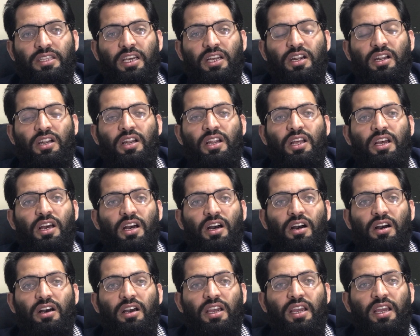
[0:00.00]

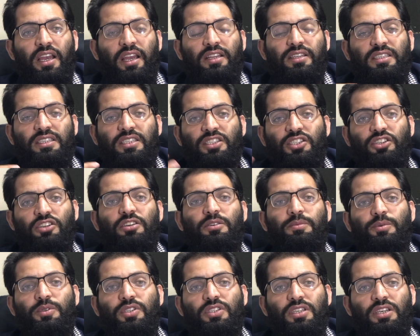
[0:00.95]
it
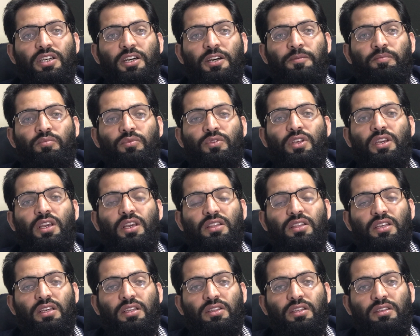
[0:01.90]
disturbs
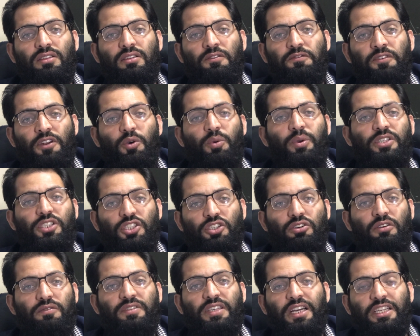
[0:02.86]
the fluency
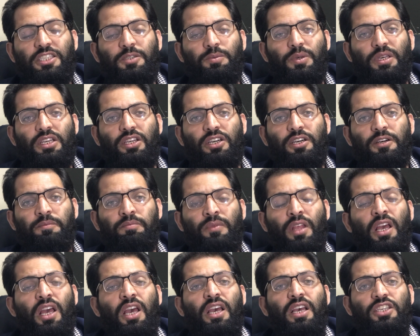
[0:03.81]
of that speaker.
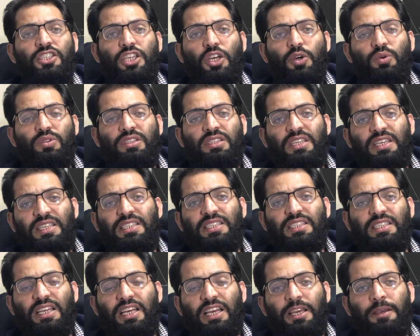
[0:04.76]
So
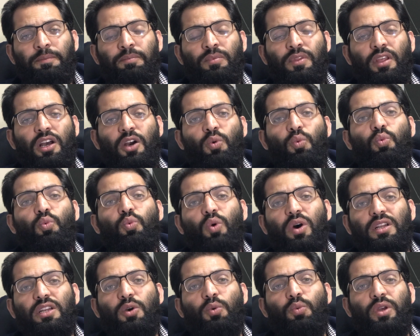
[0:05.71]
this time
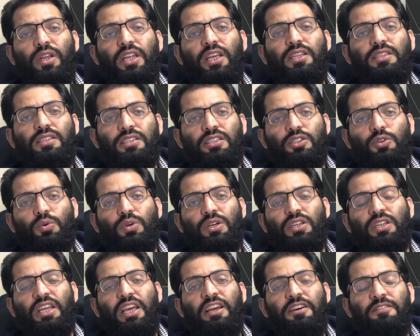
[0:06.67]
what we need to do
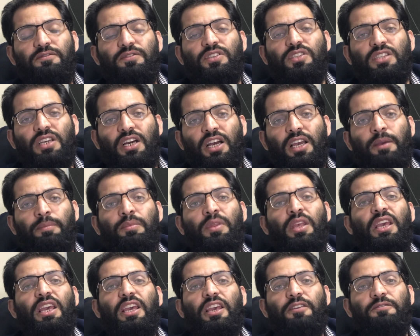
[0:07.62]
it every
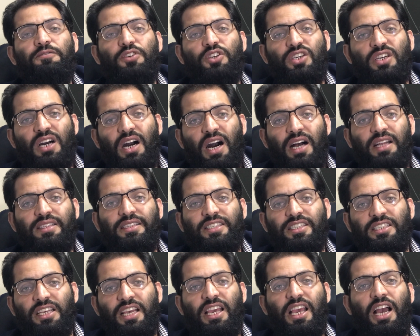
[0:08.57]
time, if you can't
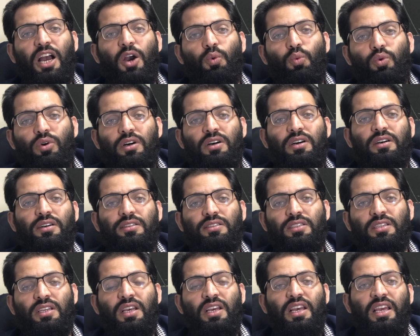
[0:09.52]
say a
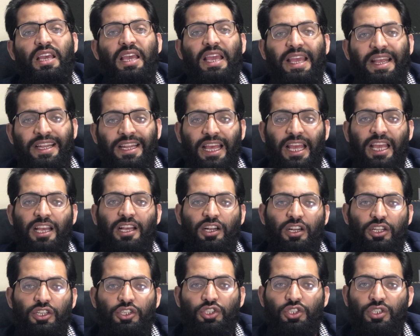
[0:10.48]
word in
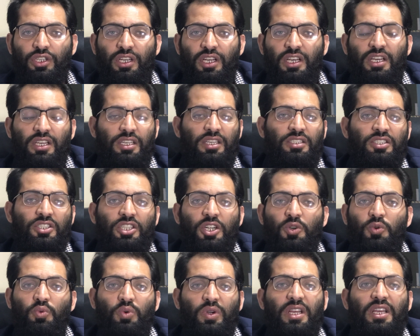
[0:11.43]
English,
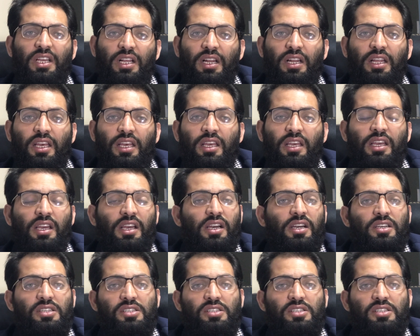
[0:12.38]
directly